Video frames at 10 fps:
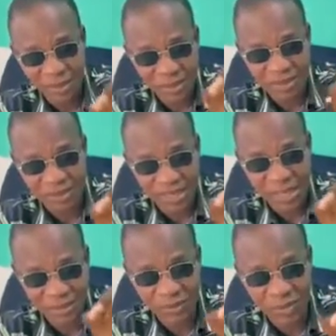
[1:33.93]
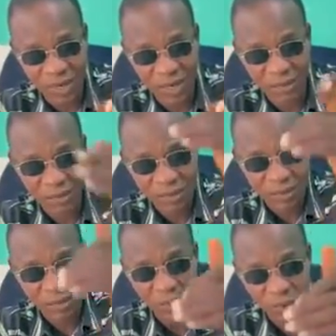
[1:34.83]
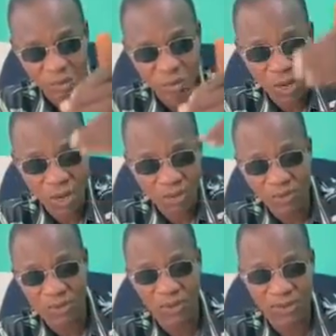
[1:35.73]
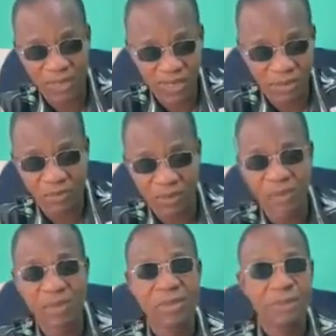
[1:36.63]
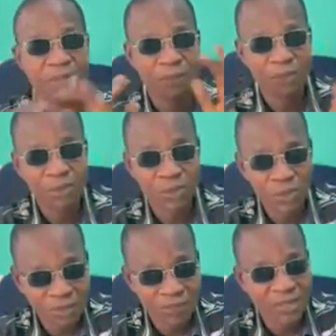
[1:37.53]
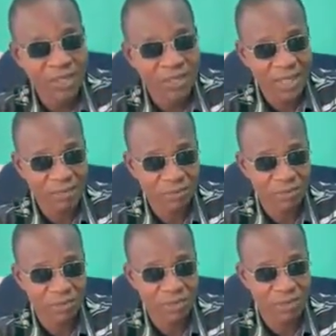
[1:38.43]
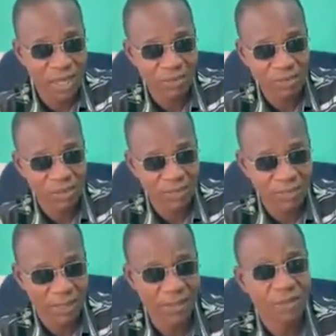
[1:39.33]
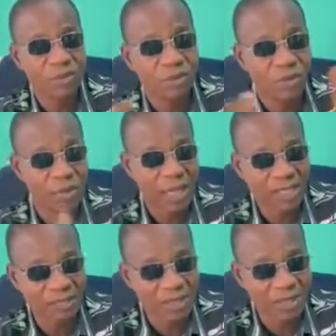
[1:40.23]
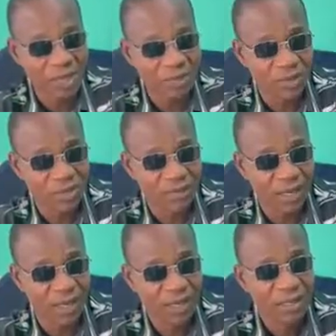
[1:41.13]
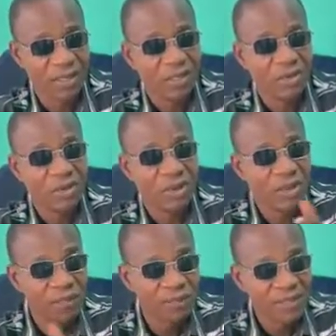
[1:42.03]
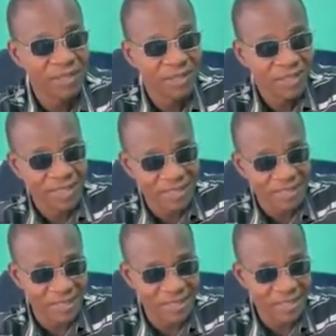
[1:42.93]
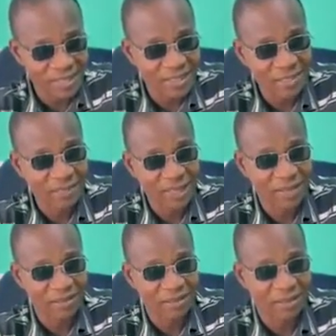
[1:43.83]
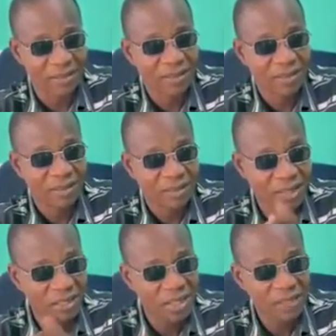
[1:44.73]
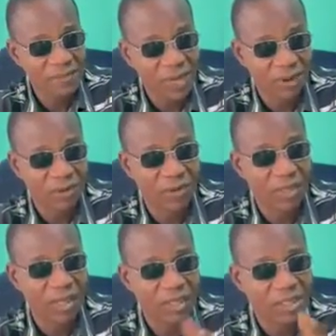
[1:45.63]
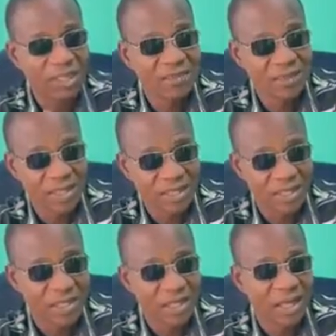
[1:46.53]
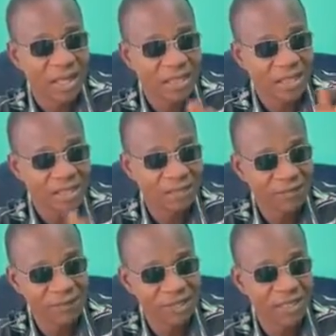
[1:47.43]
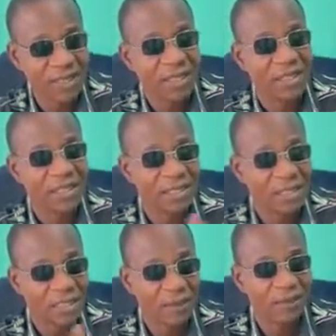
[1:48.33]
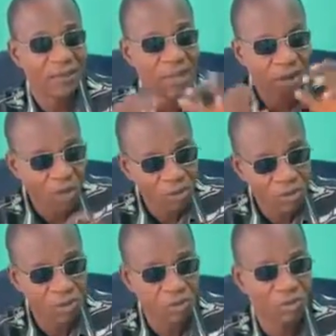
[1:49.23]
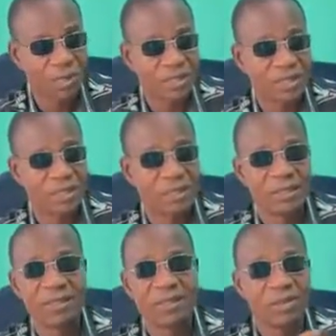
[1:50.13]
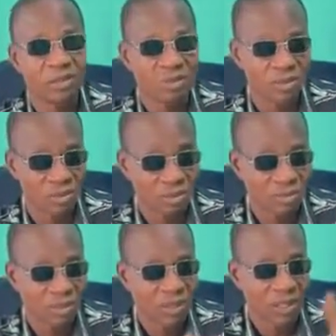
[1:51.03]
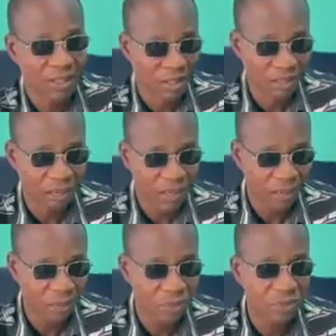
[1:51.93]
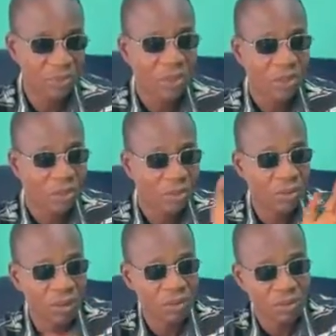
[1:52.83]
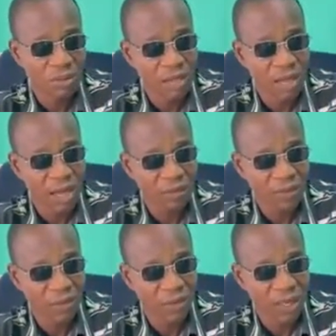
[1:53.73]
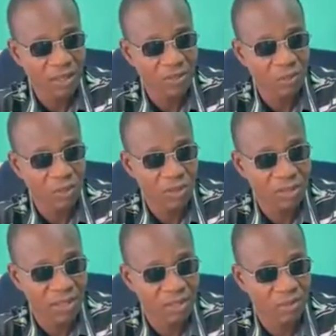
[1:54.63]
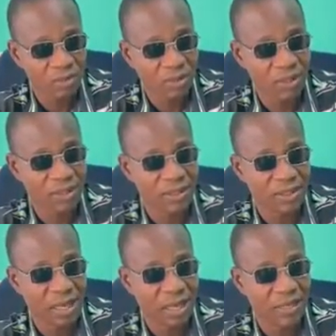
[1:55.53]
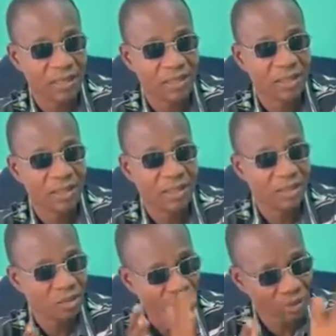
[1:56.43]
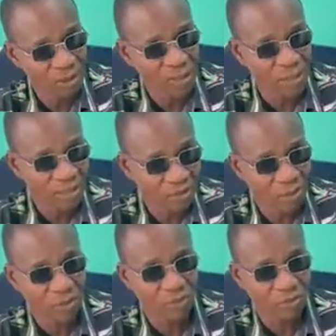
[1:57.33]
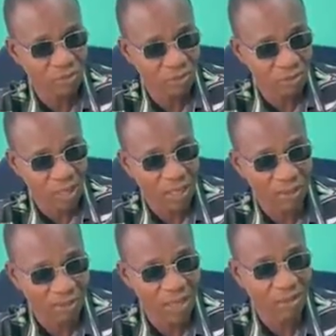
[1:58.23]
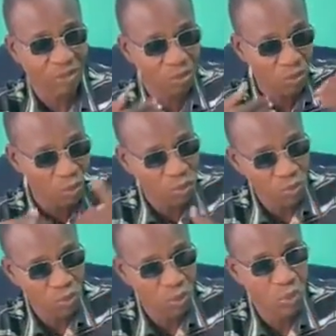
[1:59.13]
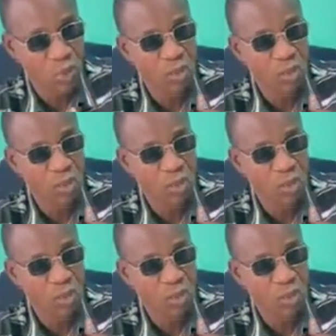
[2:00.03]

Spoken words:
inside your house or 2 houses or 3 houses. People you live in the classrooms, they are your neighbor. Your classmates are your neighbor. Your living citizens in the same country, in the same town, in the same city, in the same village, in the same suburb, they are all your neighbors. So, in the Quran too, then after what God said in Surah An-Nisa, in short, I just want to talk that you should also